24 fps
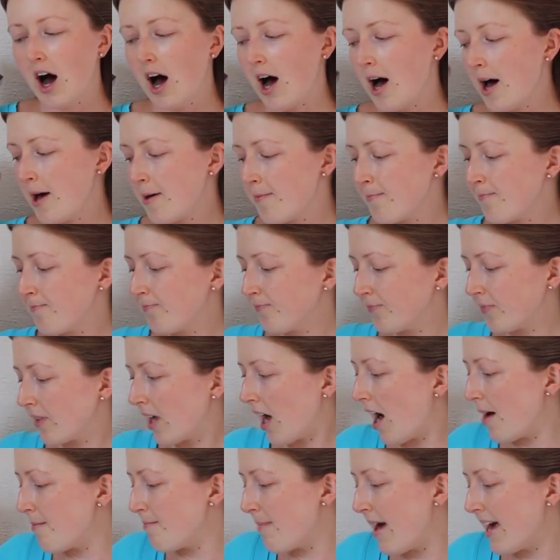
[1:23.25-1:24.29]

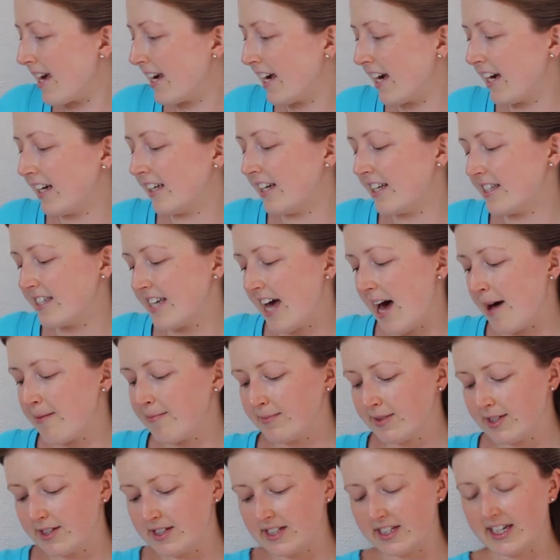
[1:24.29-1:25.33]
I'm making an
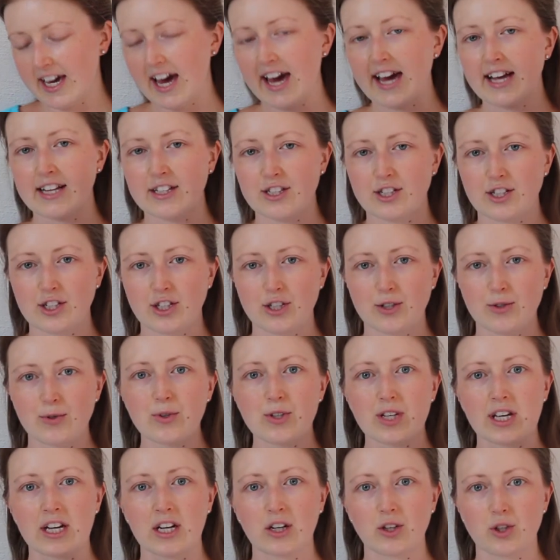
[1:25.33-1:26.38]
attempt to get into
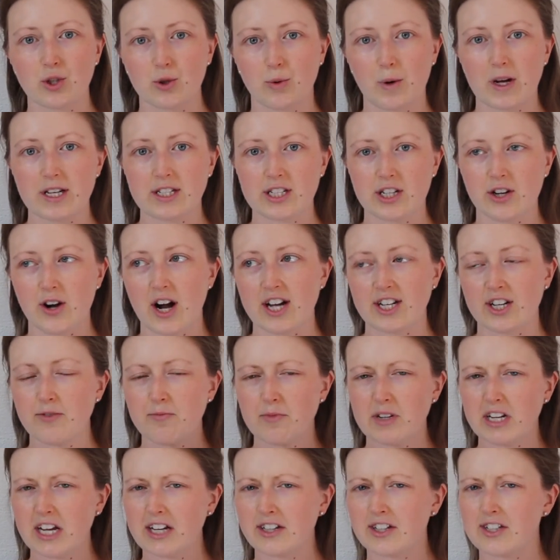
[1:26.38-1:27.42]
using Twitter. I
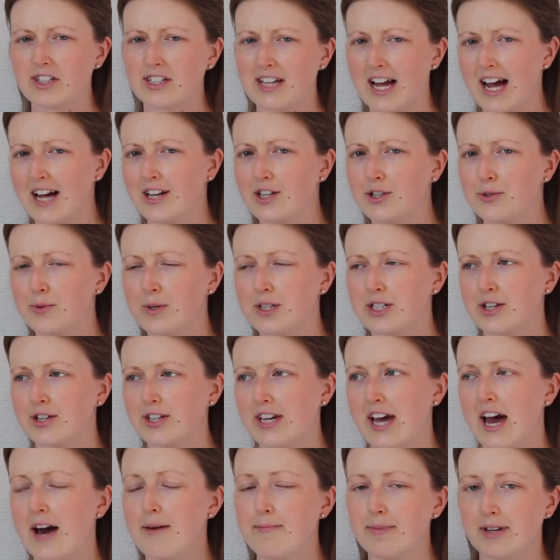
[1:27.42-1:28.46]
don't really understand Twitter
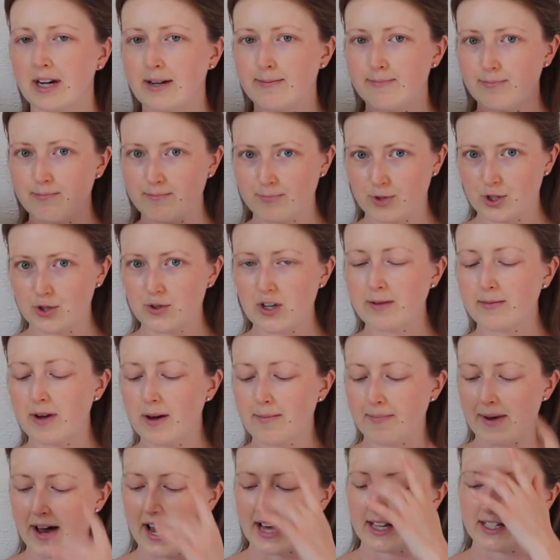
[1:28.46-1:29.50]
yet, but I'm doing
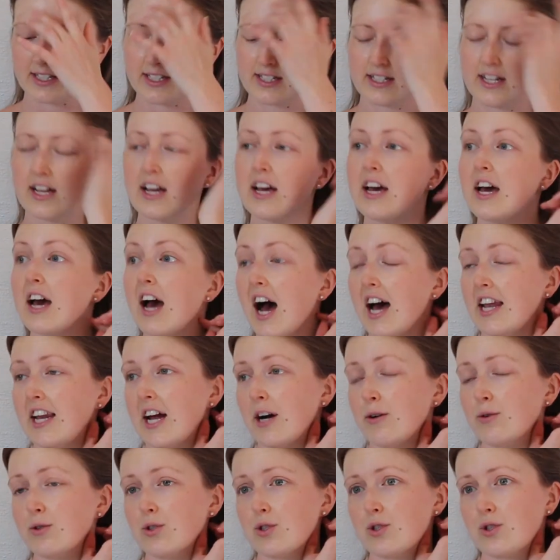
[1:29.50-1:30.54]
my best. And
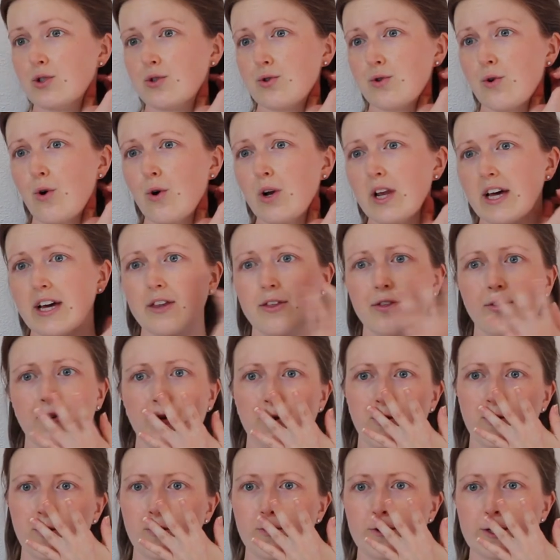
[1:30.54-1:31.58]
I was trawling
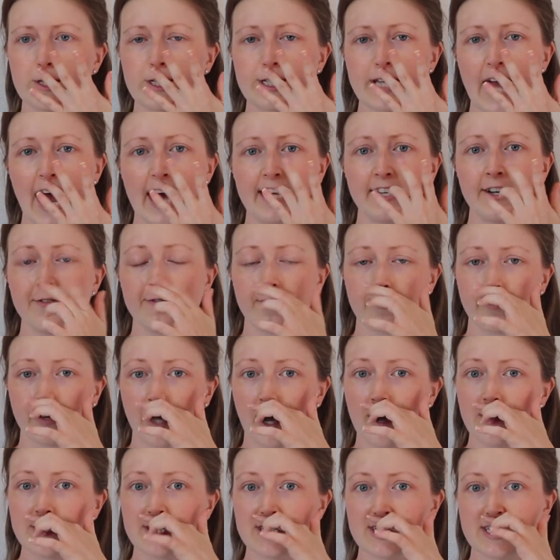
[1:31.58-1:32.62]
through Shannon from
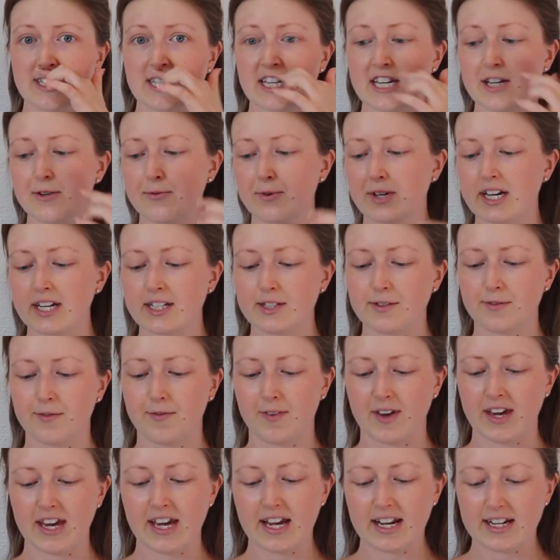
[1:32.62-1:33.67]
Cozy Tea Reads
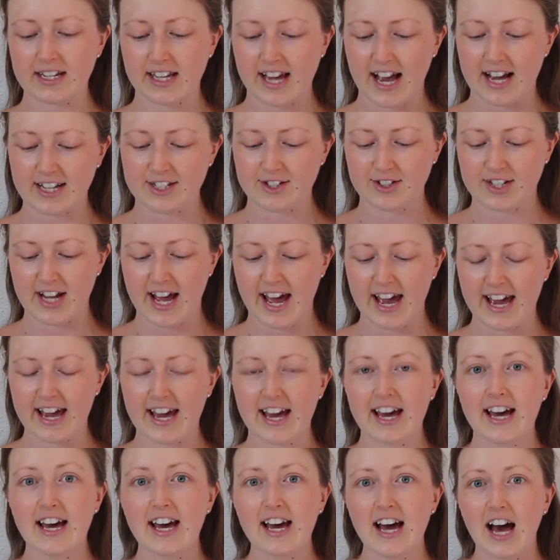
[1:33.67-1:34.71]
feed
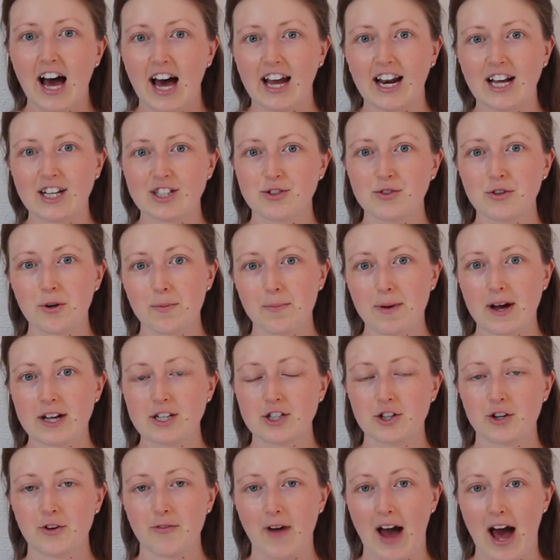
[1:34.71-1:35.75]
yesterday, and I saw a
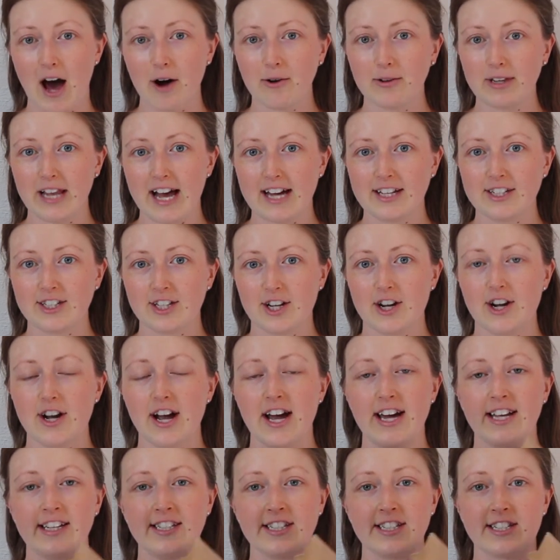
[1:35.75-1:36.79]
picture of Outlander,
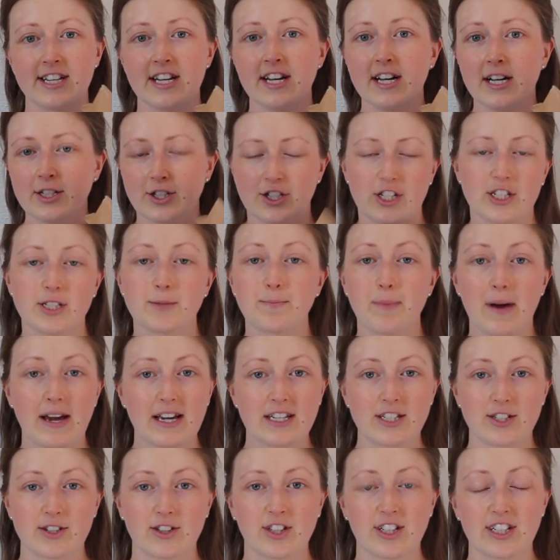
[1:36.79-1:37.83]
and just
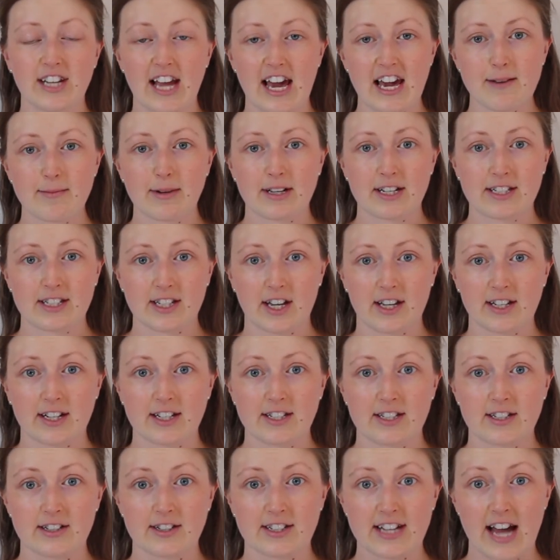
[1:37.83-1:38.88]
based on the name, I
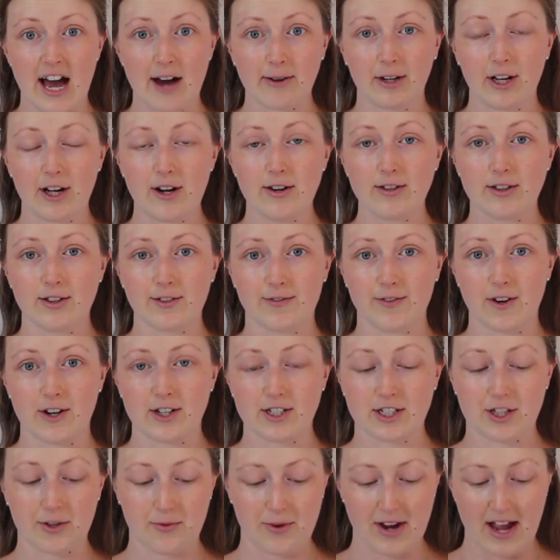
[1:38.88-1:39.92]
decided to download the
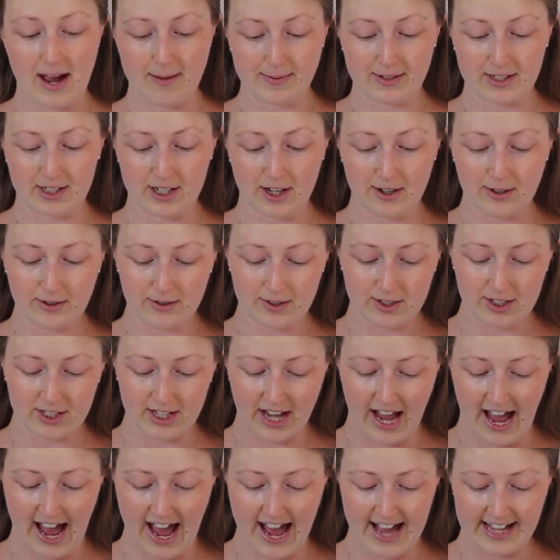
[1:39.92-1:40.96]
first three episodes,
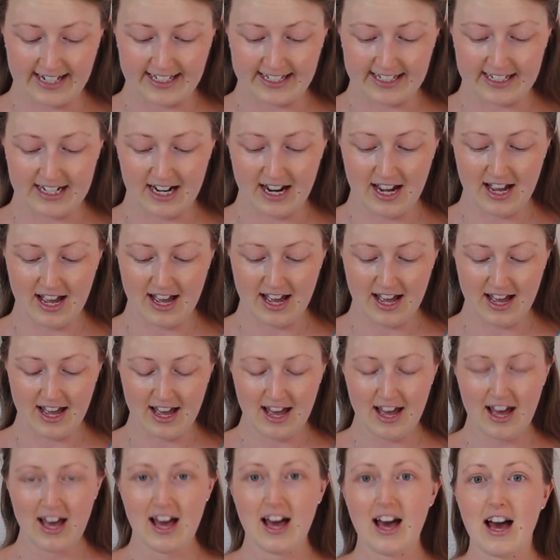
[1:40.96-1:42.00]
and
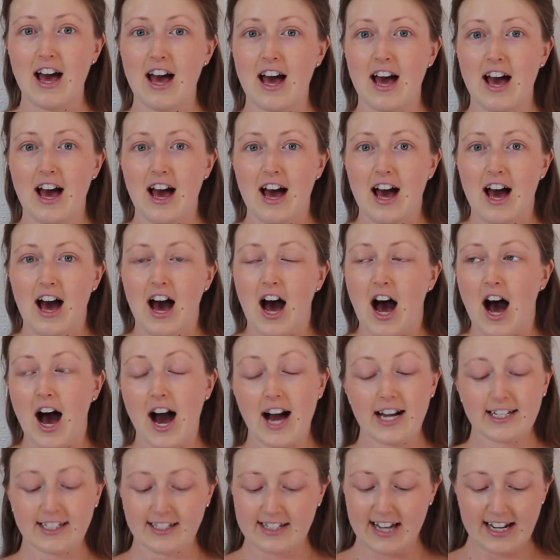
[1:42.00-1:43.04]

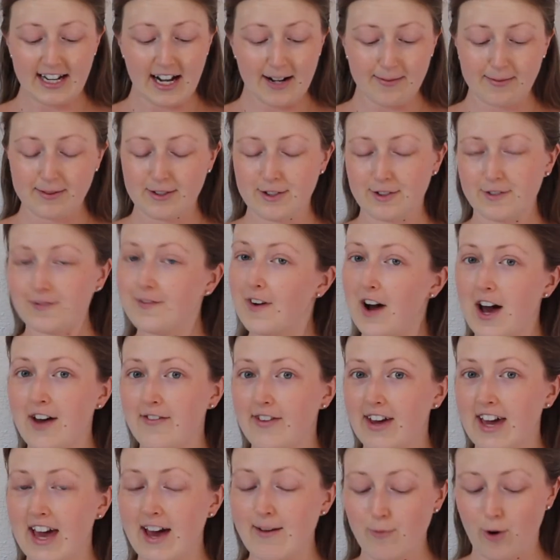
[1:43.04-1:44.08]
I stayed up until
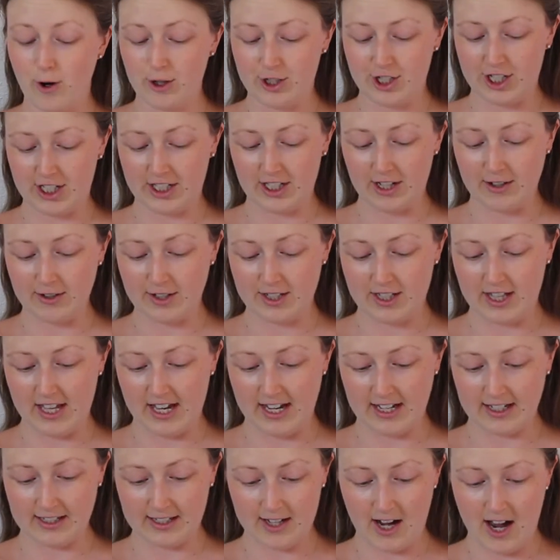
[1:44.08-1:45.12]
5 a.m. watching those
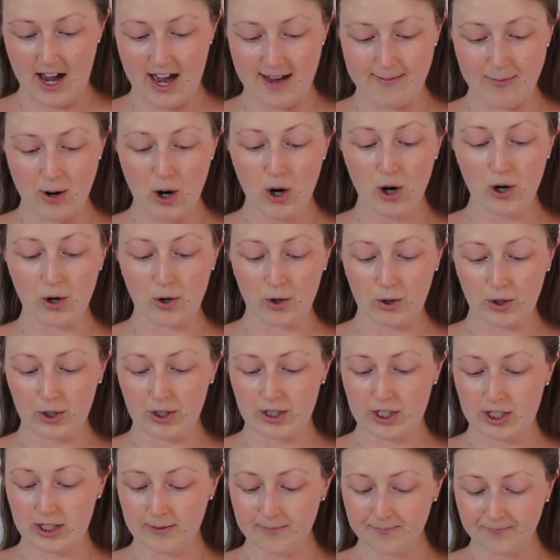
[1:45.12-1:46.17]
things. I am
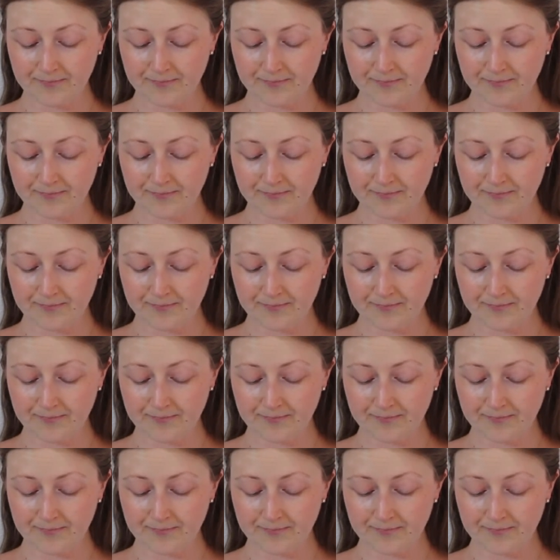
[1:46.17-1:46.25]
hooked.